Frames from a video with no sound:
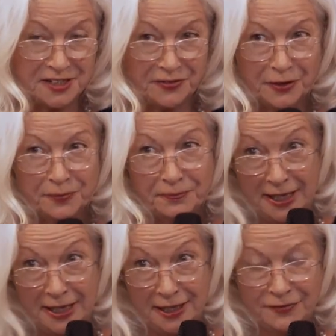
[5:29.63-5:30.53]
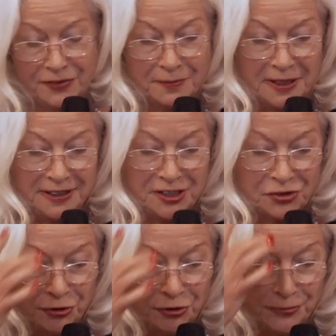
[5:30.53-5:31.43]
of them, many of them in
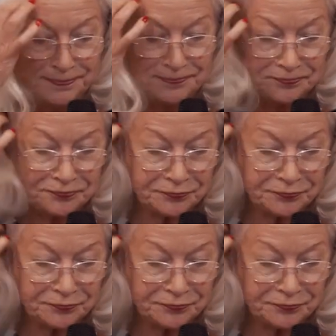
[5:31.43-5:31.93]
this room,